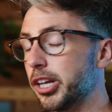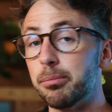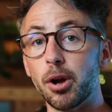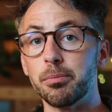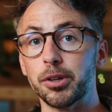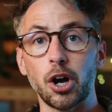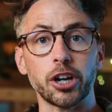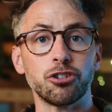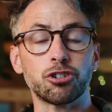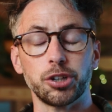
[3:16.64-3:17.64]
In a moment,
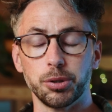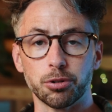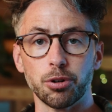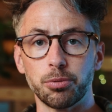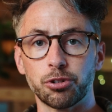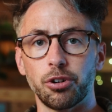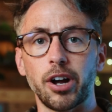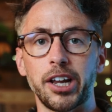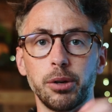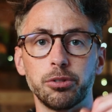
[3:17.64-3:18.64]
I can show you a group
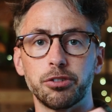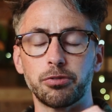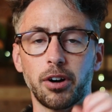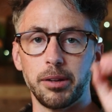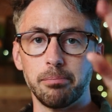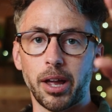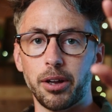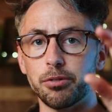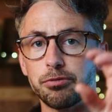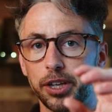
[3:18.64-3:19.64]
shot and it will define
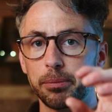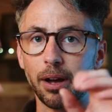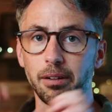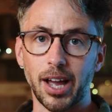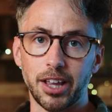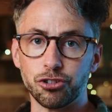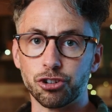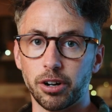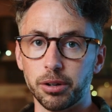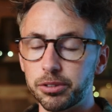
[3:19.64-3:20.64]
male, female, and
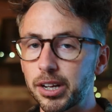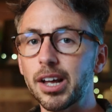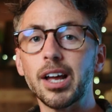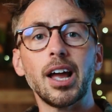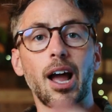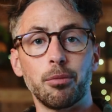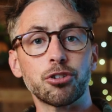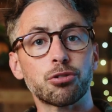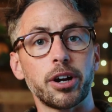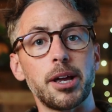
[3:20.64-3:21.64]
child. And
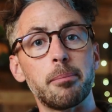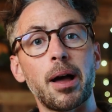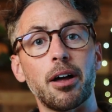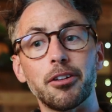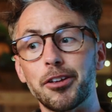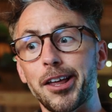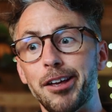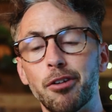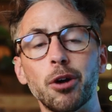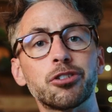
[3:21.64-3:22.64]
what's great about
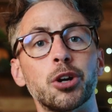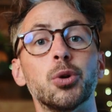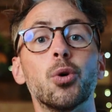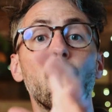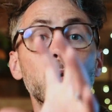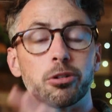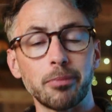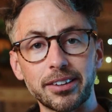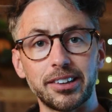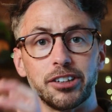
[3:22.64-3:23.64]
Evoto
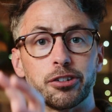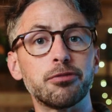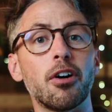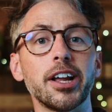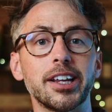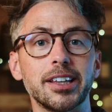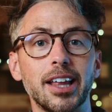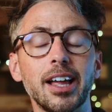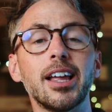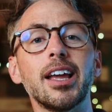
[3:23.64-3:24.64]
automatically defining
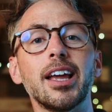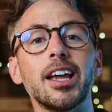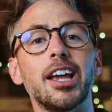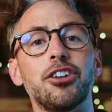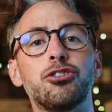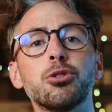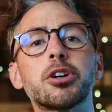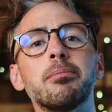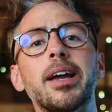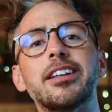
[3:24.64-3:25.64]
that is you
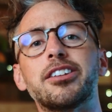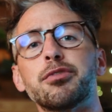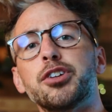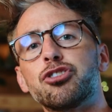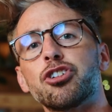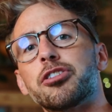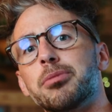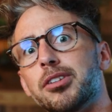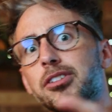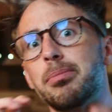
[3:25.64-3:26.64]
can make different
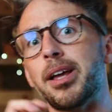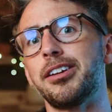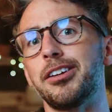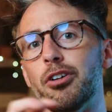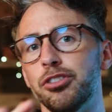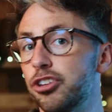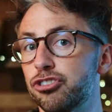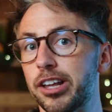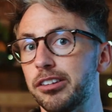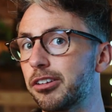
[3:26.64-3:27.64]
adjustments depending on the
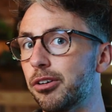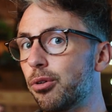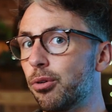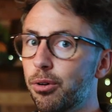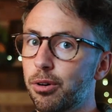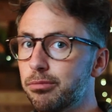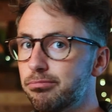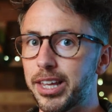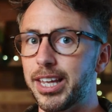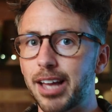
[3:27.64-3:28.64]
gender or
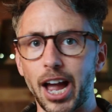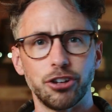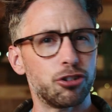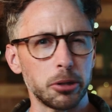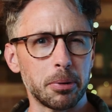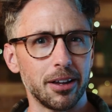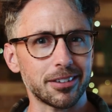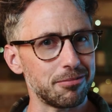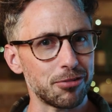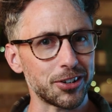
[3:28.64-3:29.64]
the age of the
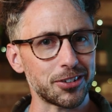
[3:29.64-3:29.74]
person, for